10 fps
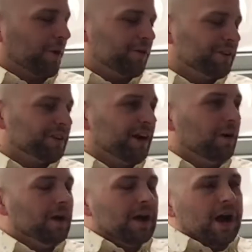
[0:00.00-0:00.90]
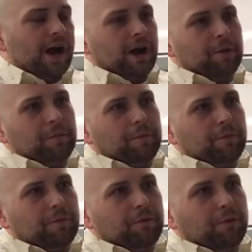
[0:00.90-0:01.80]
Perfect. Now, um,
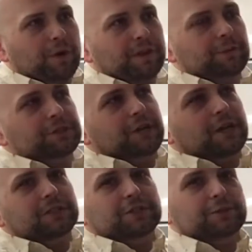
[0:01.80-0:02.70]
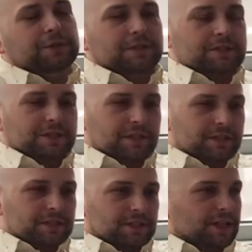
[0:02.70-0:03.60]
one thing we try to do with this
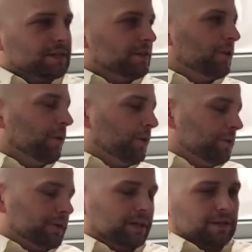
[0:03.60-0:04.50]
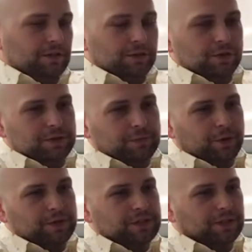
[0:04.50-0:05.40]
series is get to know get to know you as a
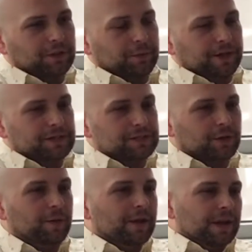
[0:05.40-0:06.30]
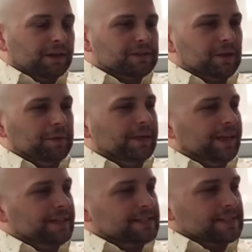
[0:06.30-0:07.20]
person a little bit. So, if
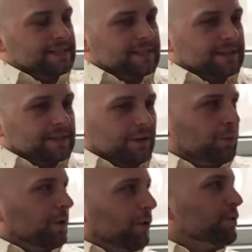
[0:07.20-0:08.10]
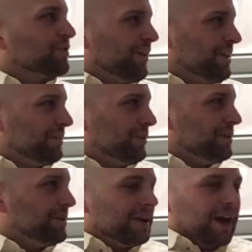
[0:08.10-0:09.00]
somebody isn't a real close friend of
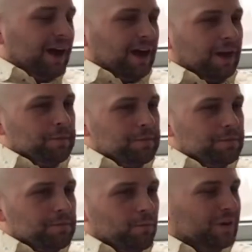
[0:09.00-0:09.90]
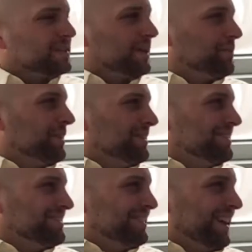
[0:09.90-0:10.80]
you, um, what is something
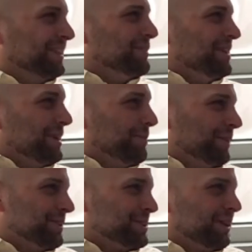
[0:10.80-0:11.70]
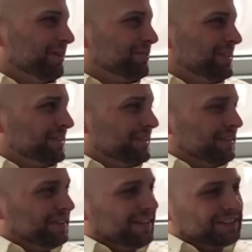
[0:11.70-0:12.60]
kind of unique about yourself that,
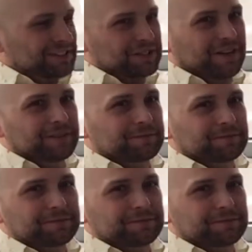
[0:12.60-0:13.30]
that you'd like to share?